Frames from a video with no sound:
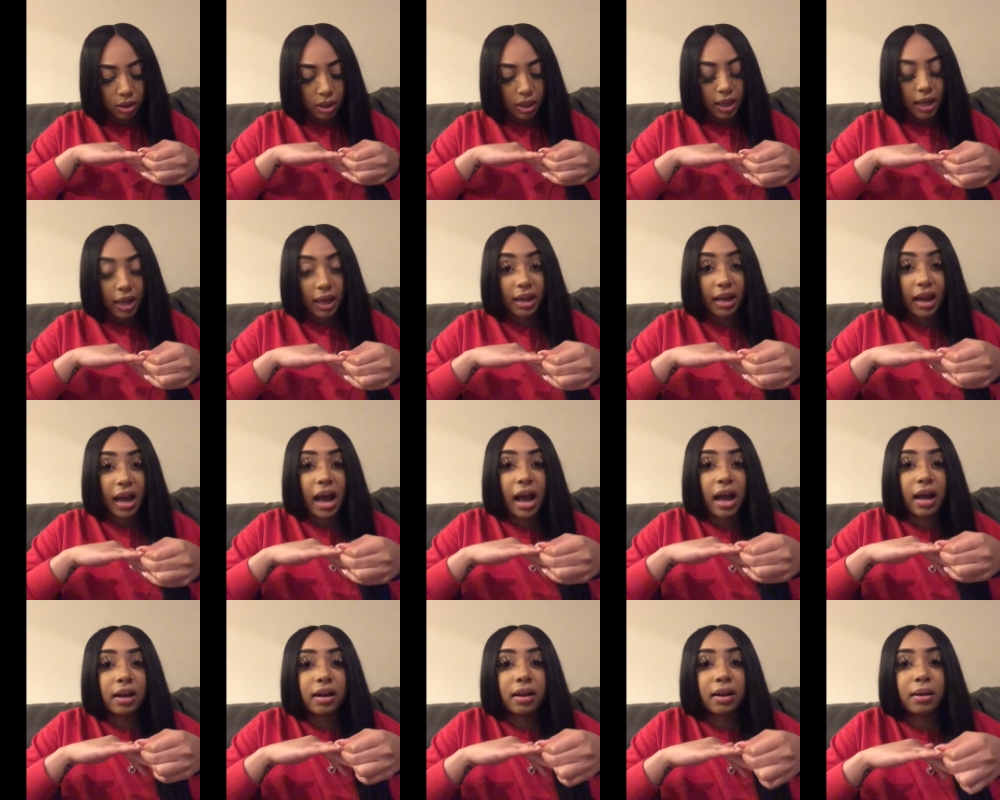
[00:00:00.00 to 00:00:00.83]
And
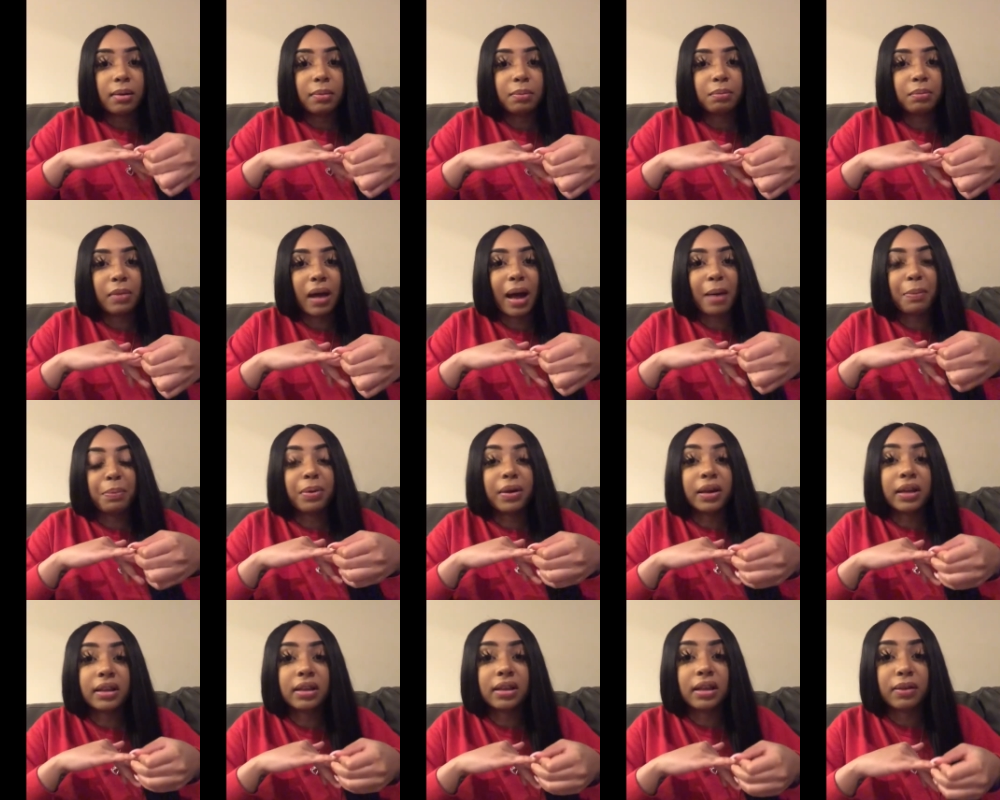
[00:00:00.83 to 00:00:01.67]
I
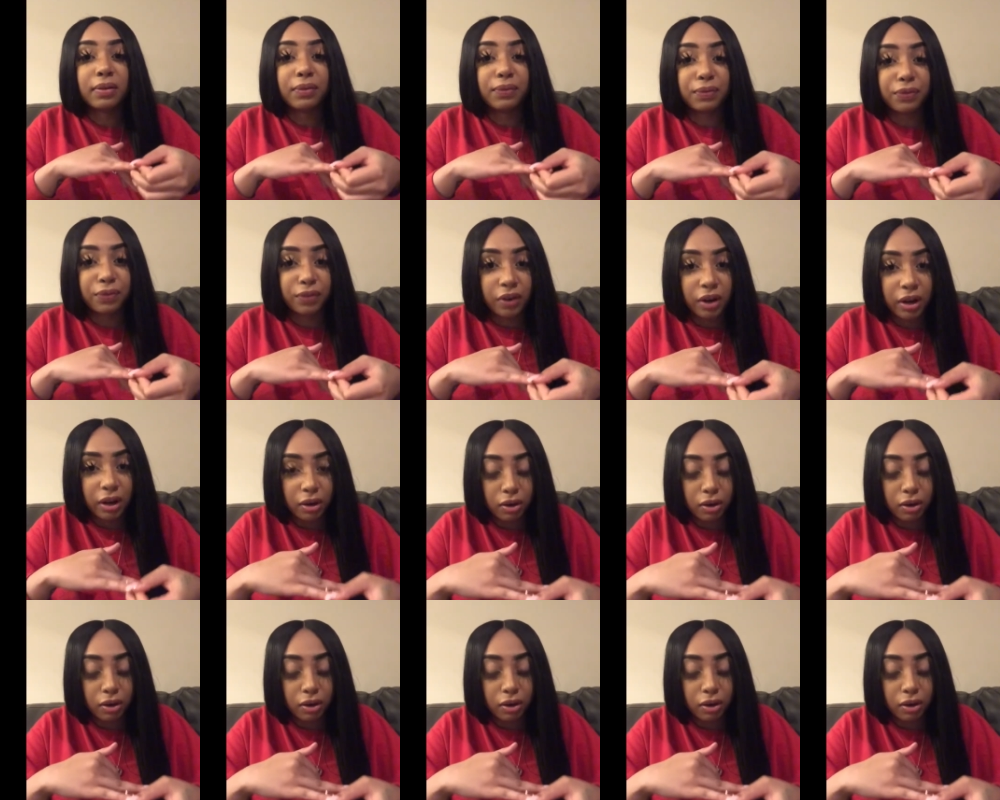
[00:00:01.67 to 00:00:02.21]
put the front